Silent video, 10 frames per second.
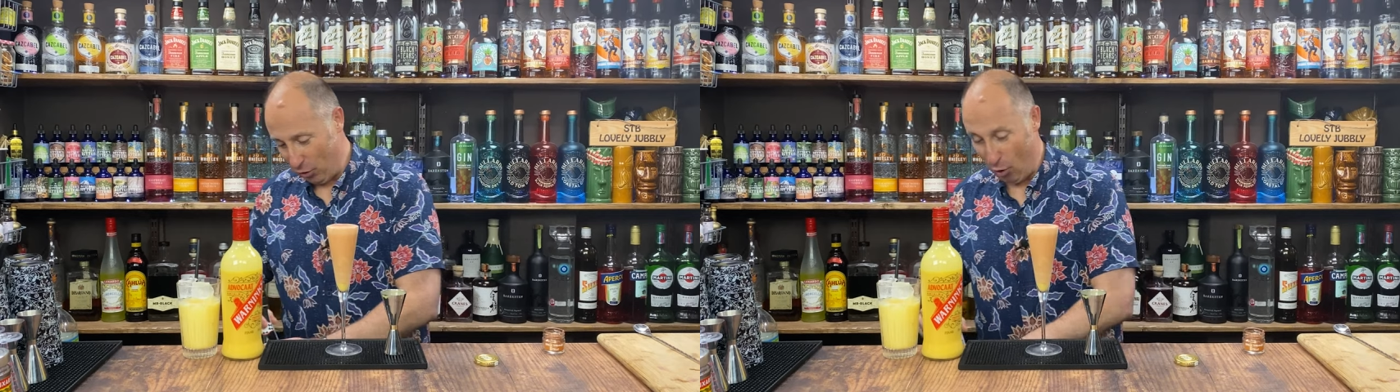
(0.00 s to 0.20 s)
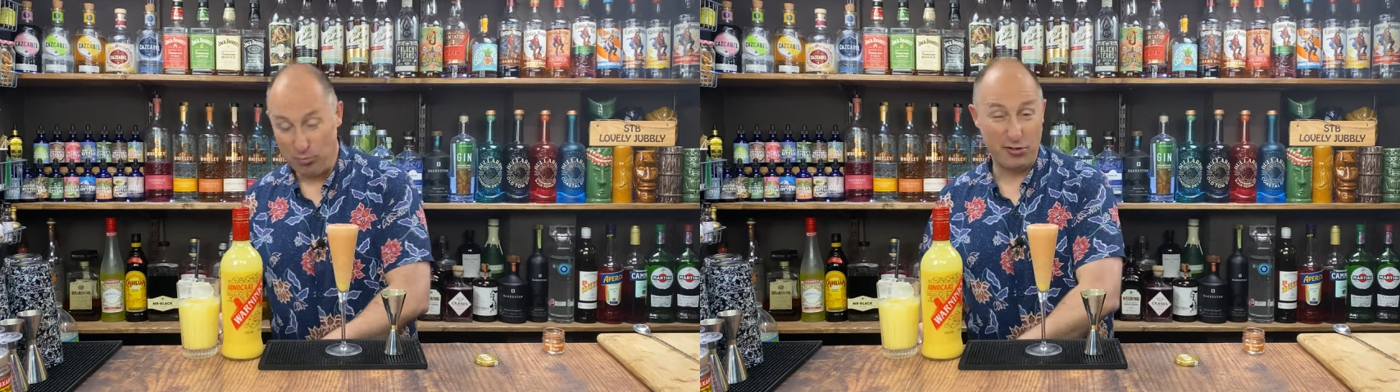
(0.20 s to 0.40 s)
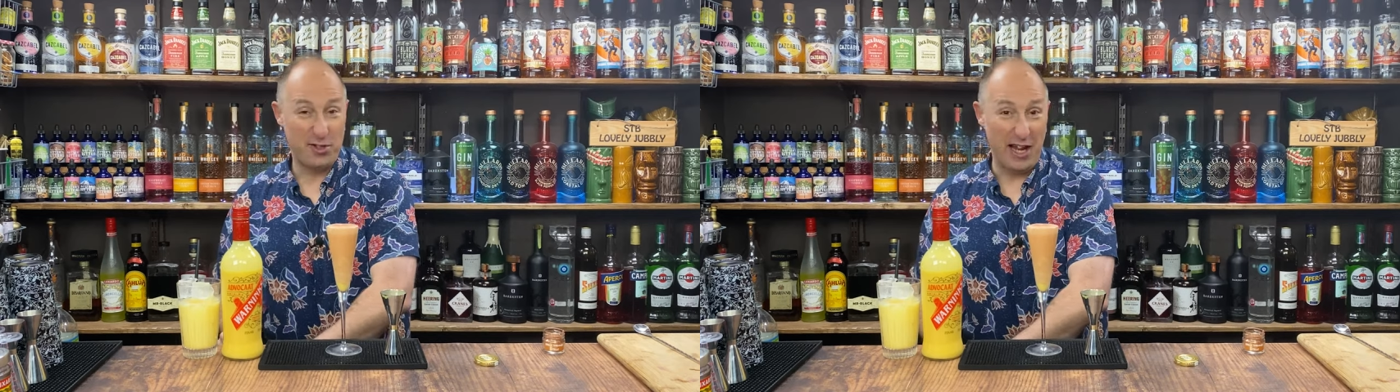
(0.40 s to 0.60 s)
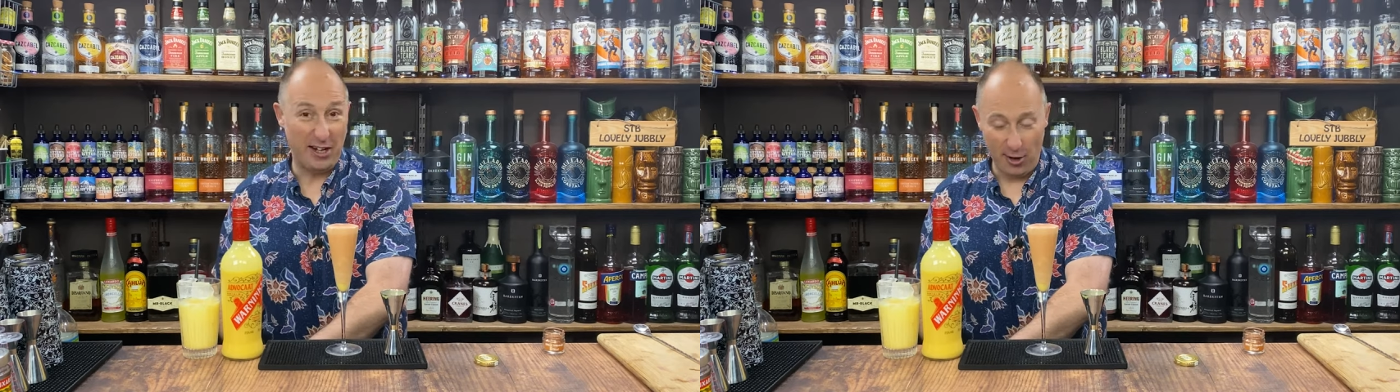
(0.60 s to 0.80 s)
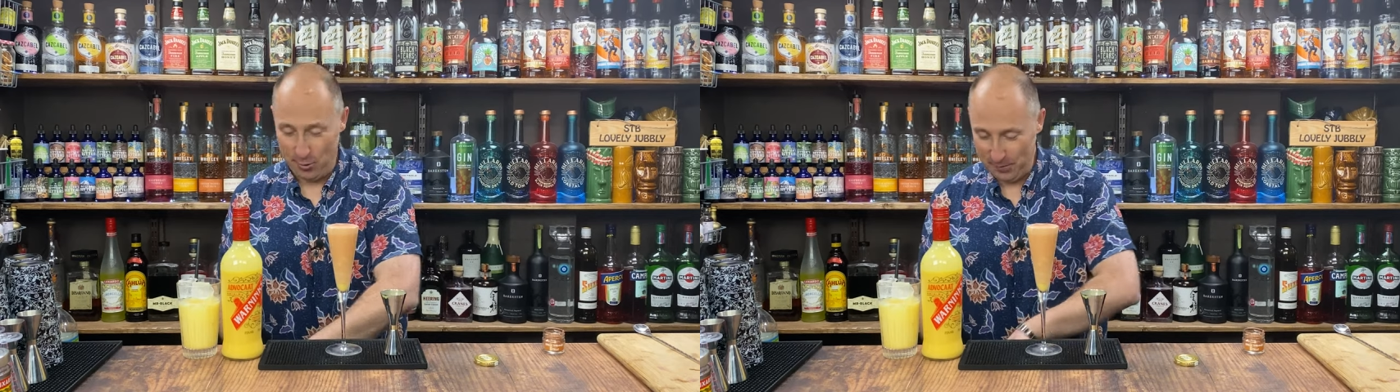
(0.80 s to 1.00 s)
or
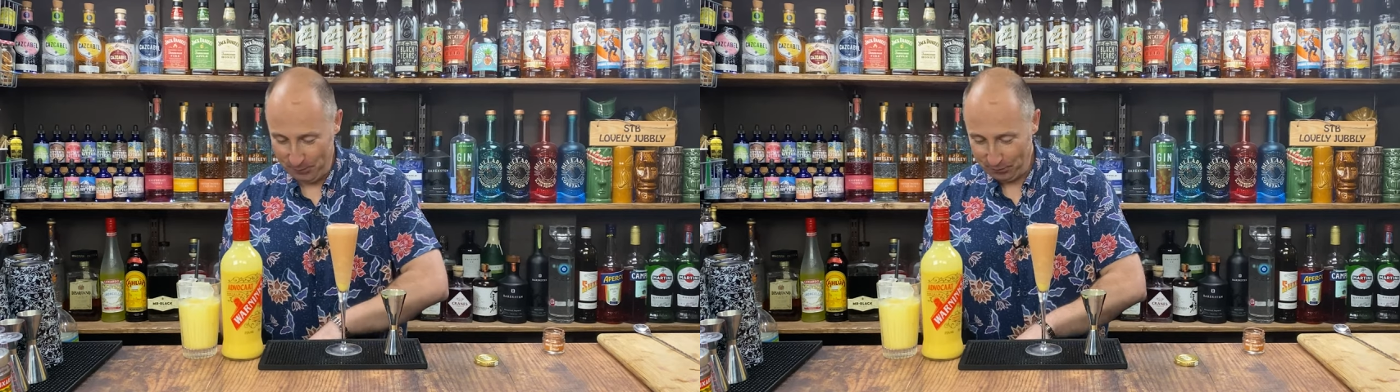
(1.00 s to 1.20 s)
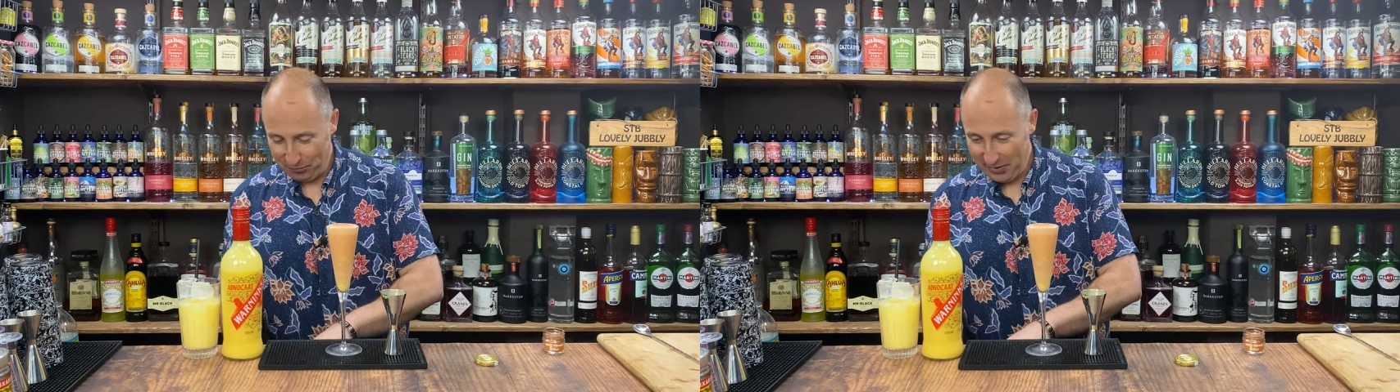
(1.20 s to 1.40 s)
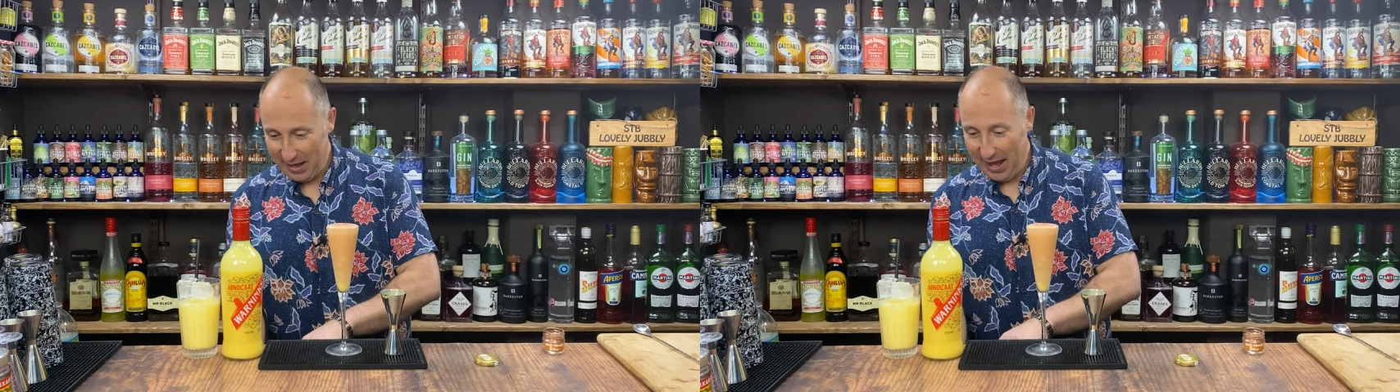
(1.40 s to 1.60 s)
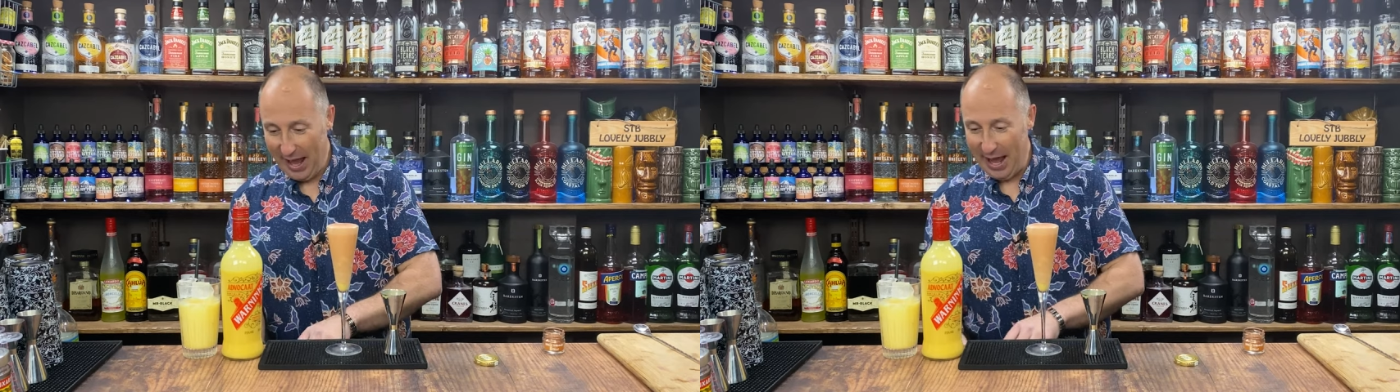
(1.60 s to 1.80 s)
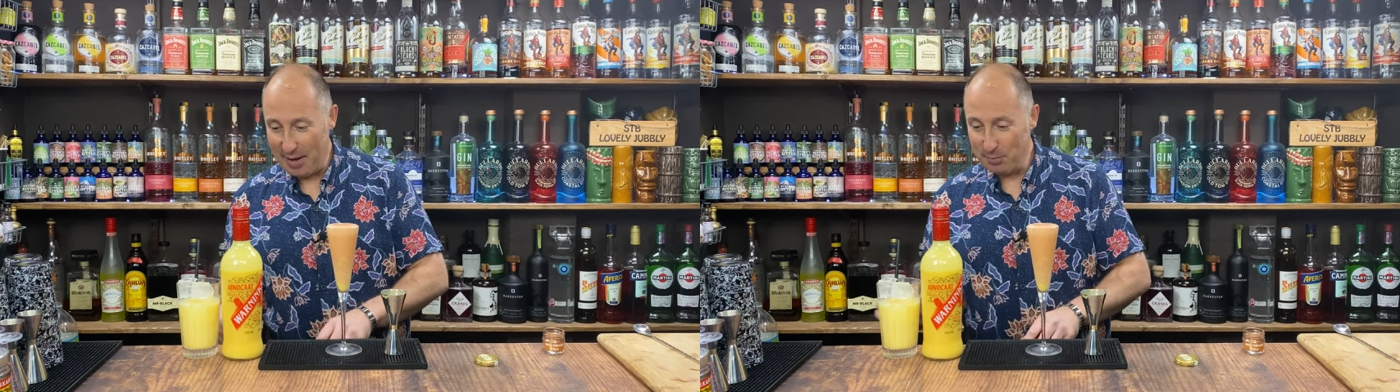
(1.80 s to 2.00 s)
Prosecco
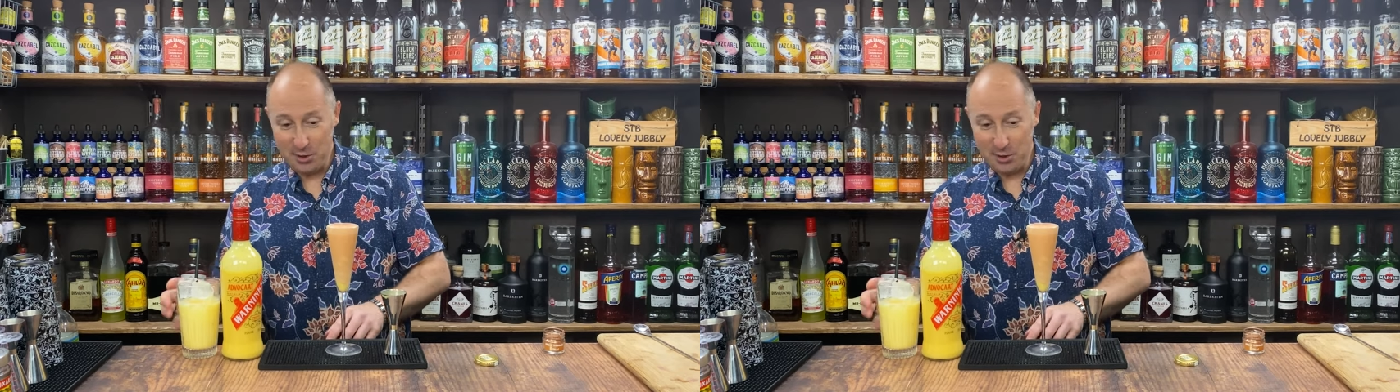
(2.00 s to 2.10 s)
um,